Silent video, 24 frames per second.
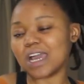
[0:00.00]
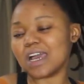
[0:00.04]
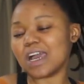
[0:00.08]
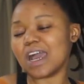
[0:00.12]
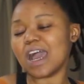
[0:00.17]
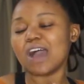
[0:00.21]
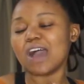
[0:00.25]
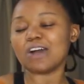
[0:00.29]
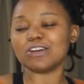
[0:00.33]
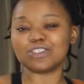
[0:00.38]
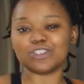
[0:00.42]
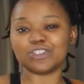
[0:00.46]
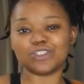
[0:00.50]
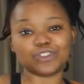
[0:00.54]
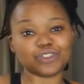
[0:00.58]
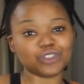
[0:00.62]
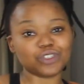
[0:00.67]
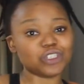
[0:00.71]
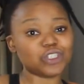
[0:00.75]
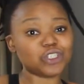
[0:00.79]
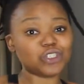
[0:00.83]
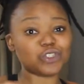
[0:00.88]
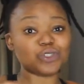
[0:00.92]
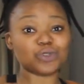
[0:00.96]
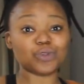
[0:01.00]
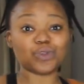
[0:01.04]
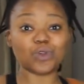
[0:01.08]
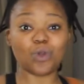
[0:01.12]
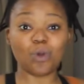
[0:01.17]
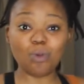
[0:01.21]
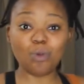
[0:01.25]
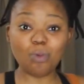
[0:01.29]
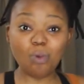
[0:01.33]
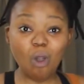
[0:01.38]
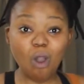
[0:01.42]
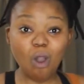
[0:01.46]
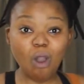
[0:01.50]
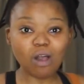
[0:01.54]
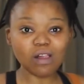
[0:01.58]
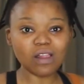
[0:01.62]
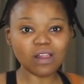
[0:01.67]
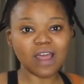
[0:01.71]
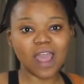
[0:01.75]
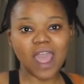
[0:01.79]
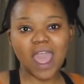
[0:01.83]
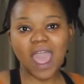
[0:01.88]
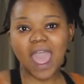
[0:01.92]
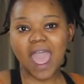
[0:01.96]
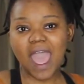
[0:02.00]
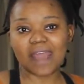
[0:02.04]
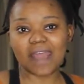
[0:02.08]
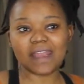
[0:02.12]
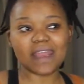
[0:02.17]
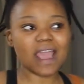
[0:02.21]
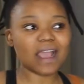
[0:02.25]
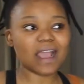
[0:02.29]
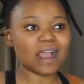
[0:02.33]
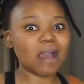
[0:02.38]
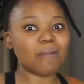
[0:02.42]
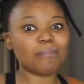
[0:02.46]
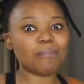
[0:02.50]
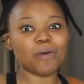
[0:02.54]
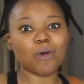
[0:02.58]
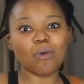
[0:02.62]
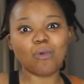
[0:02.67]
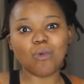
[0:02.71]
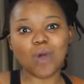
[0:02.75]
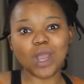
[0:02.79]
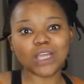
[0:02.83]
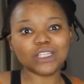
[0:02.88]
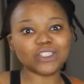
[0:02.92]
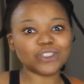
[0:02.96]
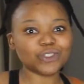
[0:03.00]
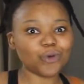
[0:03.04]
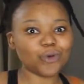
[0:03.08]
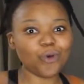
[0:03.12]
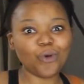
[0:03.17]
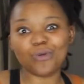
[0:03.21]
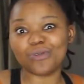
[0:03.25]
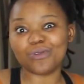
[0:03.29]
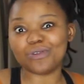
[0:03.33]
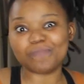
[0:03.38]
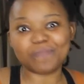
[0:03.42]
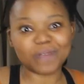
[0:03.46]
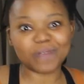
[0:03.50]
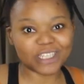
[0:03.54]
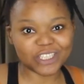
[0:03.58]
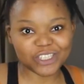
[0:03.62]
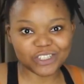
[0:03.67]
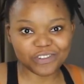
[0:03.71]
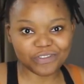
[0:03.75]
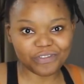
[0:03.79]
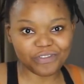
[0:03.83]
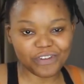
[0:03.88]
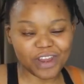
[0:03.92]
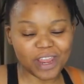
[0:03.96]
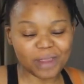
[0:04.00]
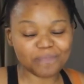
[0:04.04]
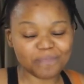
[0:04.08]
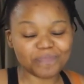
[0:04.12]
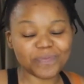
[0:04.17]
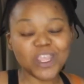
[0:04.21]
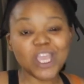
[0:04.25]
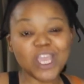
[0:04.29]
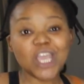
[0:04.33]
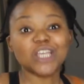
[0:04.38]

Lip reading: how to drill into your wall and hang up a watch or a picture frame.